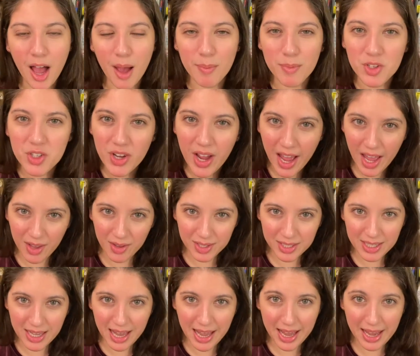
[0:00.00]
Child
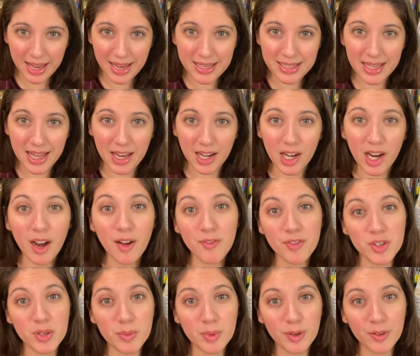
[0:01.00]
size and
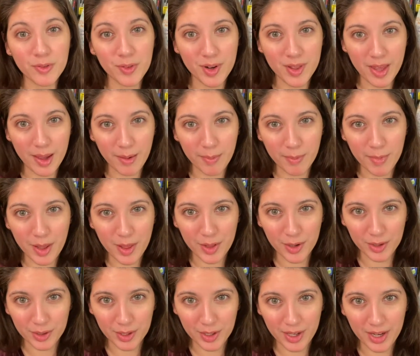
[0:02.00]
comfortable for them in their
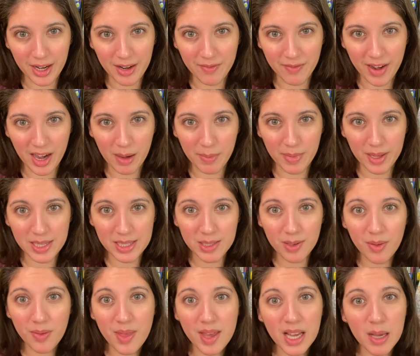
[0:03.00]
learning environment. So
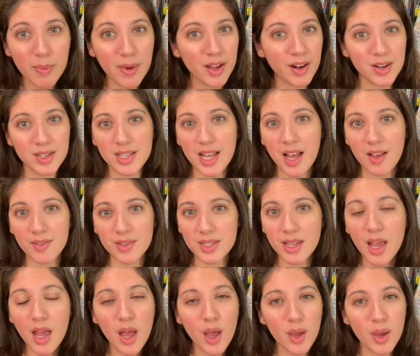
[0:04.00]
think about ourselves.
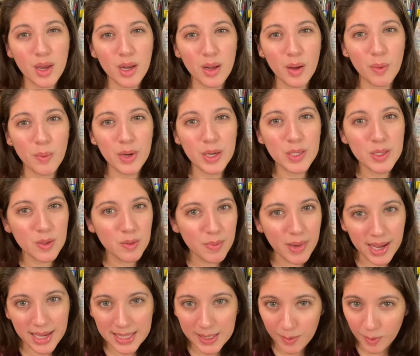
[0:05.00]
You know, we do
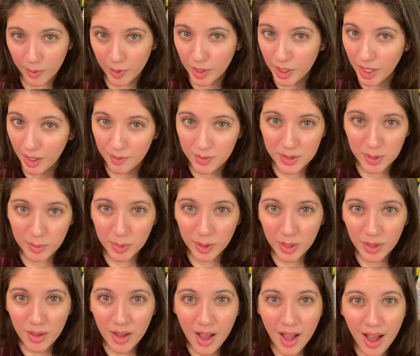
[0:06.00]
best when we're
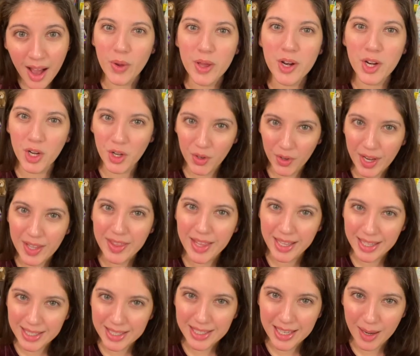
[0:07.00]
comfortable. You want to create that
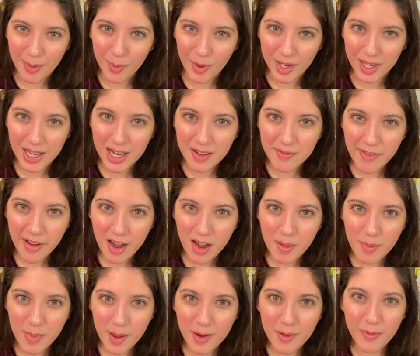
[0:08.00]
same working
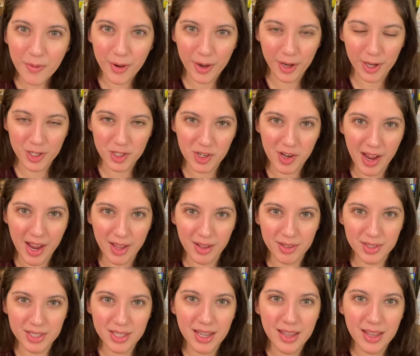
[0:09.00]
environment for your child.